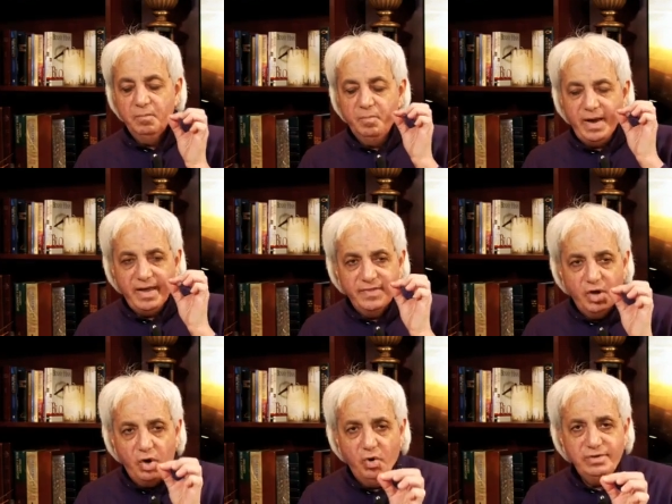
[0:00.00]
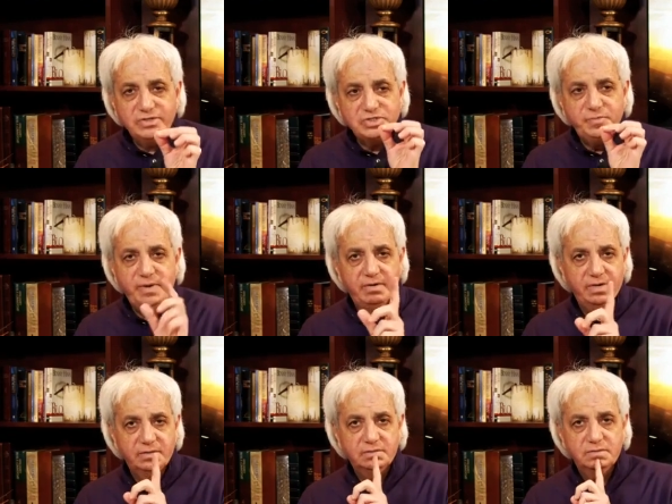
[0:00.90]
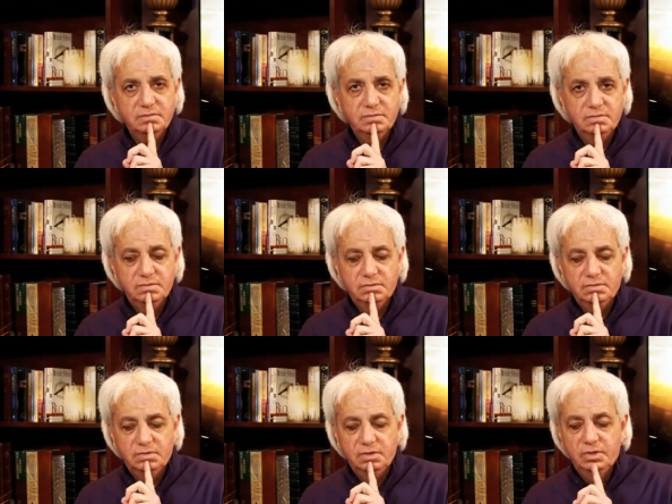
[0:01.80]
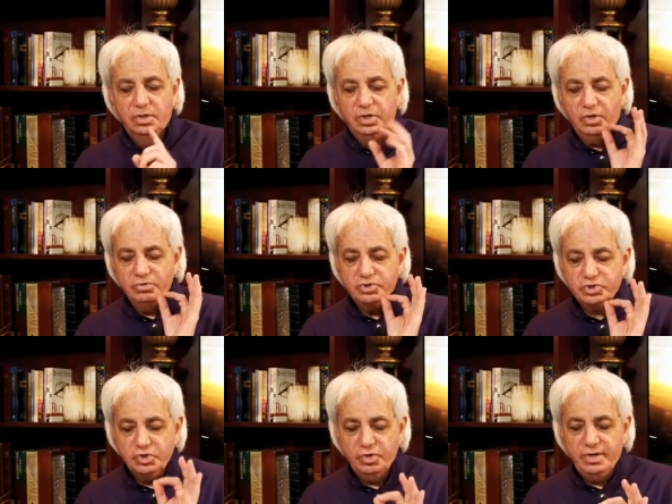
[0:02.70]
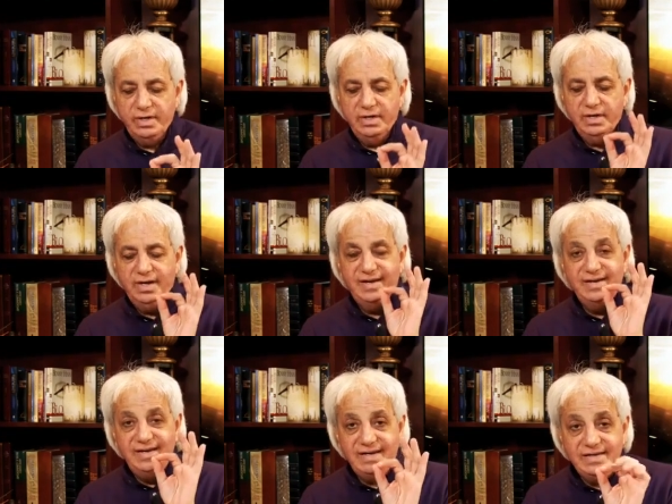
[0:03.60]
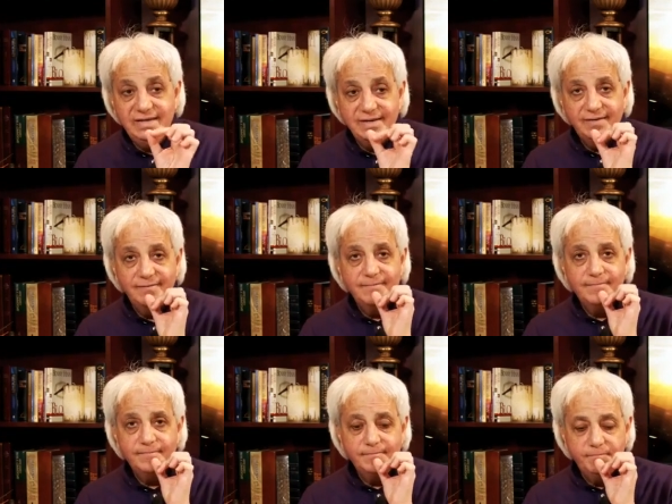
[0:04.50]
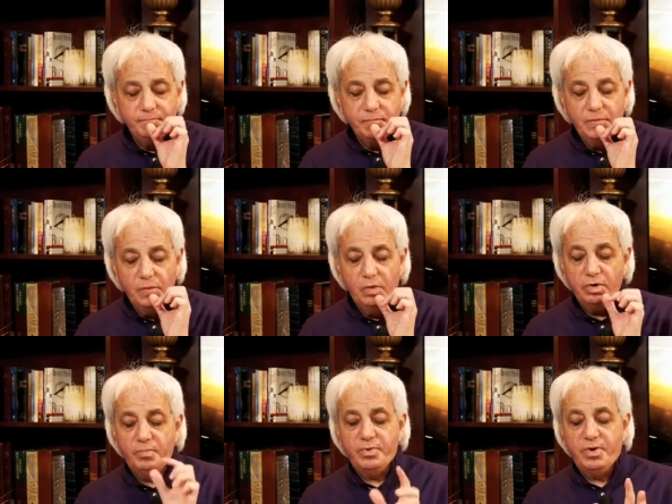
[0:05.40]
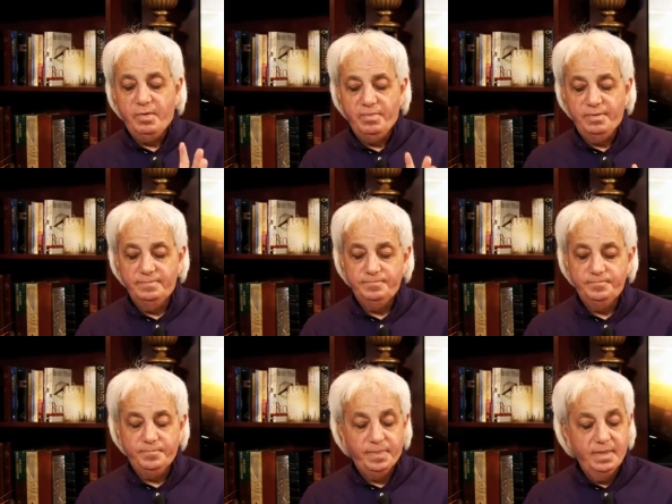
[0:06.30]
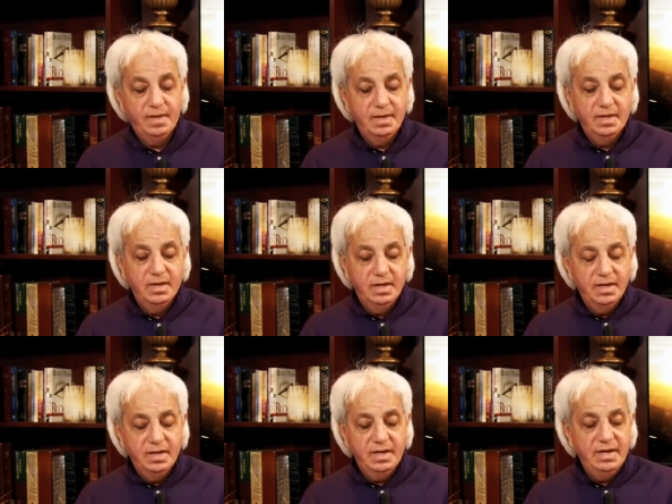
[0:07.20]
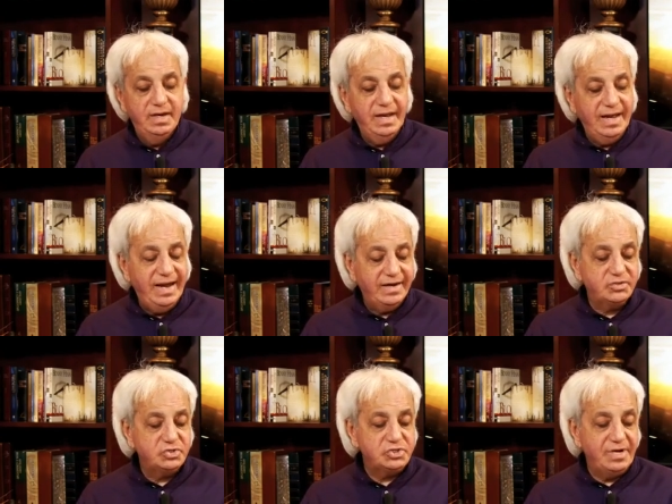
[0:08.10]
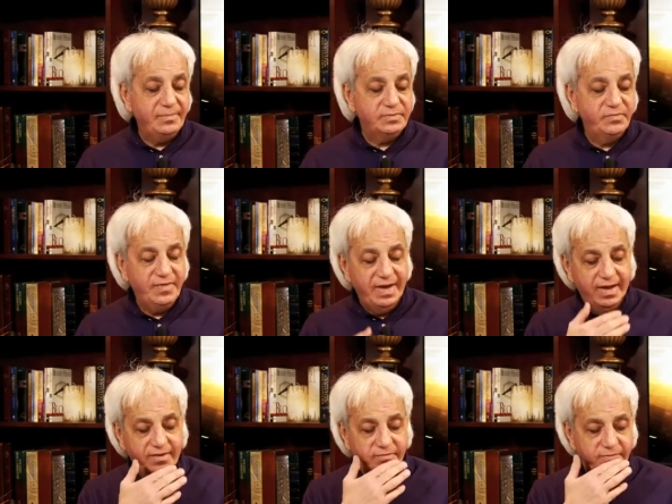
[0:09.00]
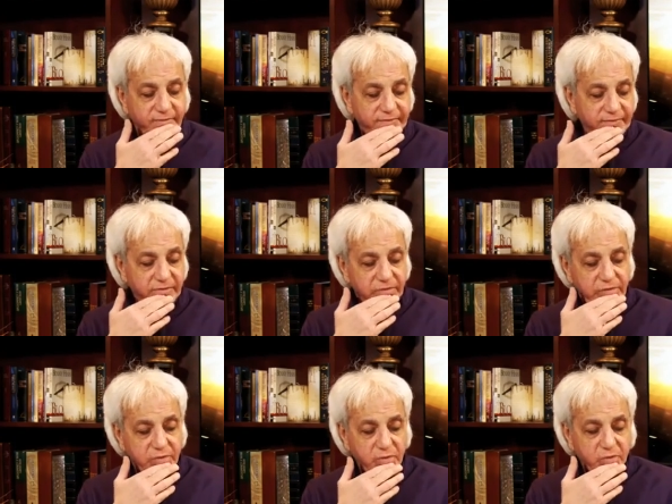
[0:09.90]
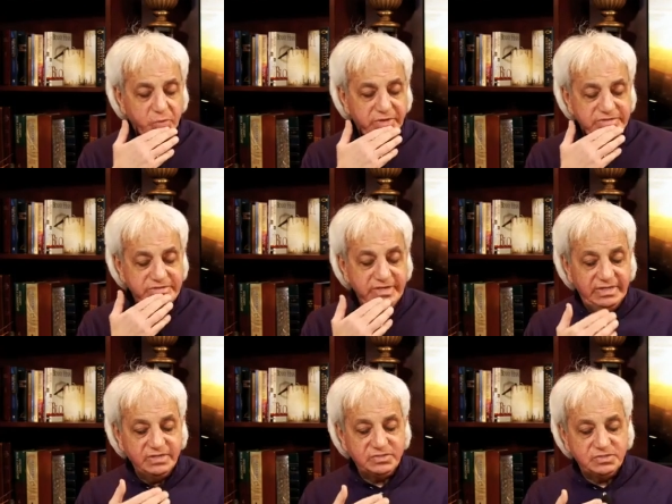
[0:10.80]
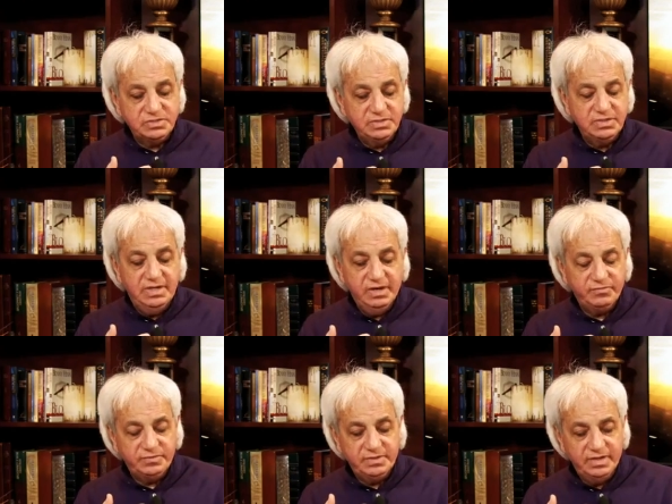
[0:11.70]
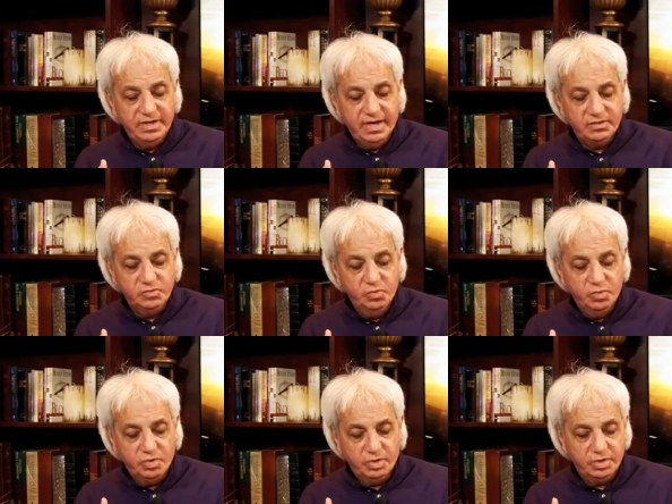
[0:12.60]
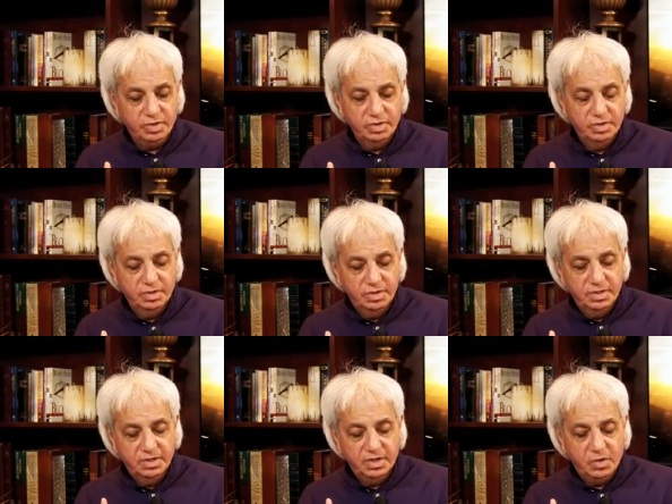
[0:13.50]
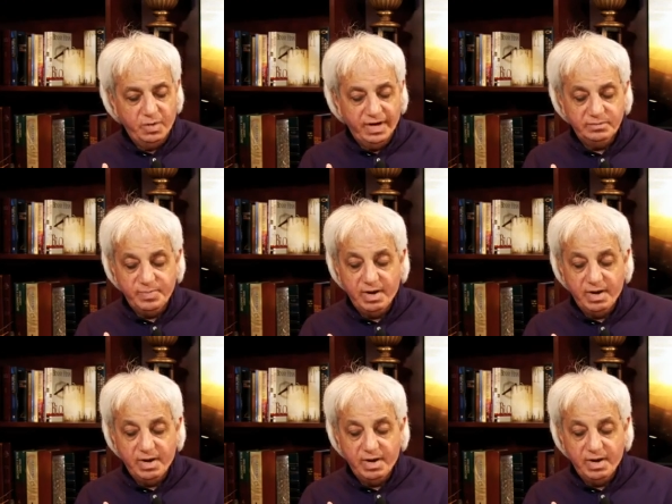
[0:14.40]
by the Holy Spirit concerning a need or a problem. In Acts chapter 5, we see this gift at work quite